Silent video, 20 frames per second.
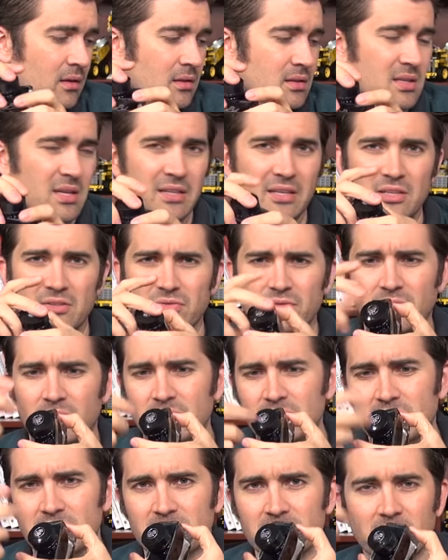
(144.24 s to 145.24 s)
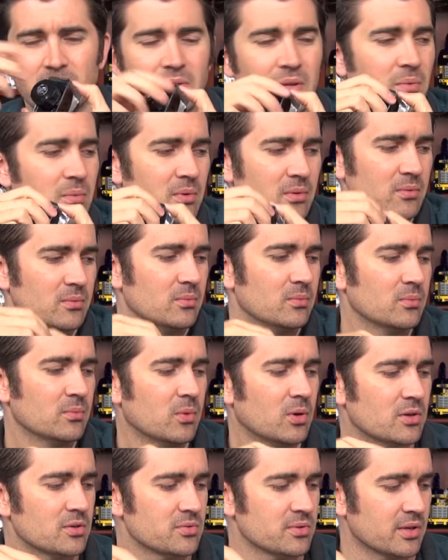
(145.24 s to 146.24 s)
It's not like it's frozen or something that
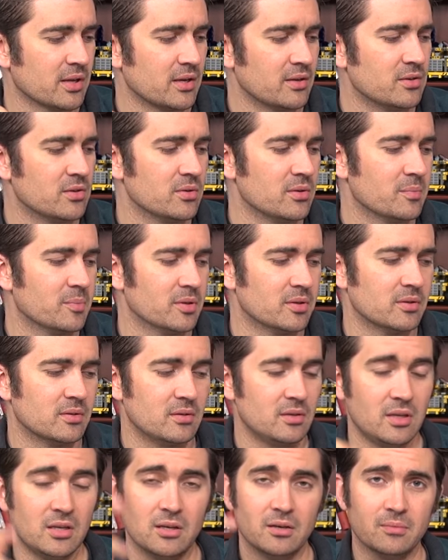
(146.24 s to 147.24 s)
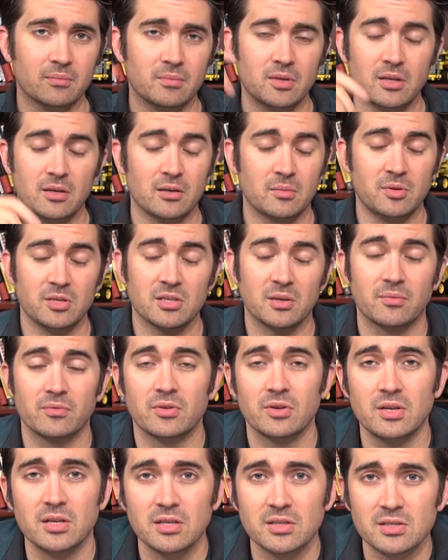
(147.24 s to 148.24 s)
waters are gonna do it, but you know, it could be something
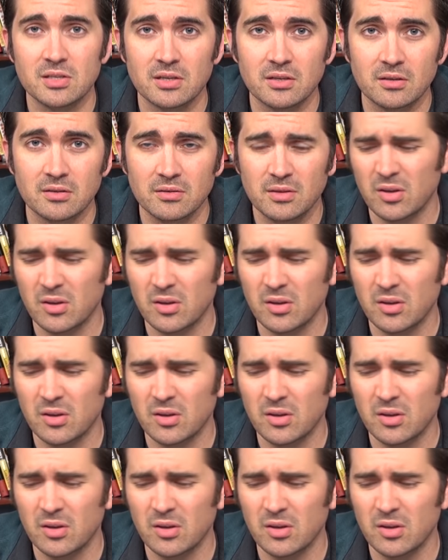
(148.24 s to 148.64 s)
for you to consider.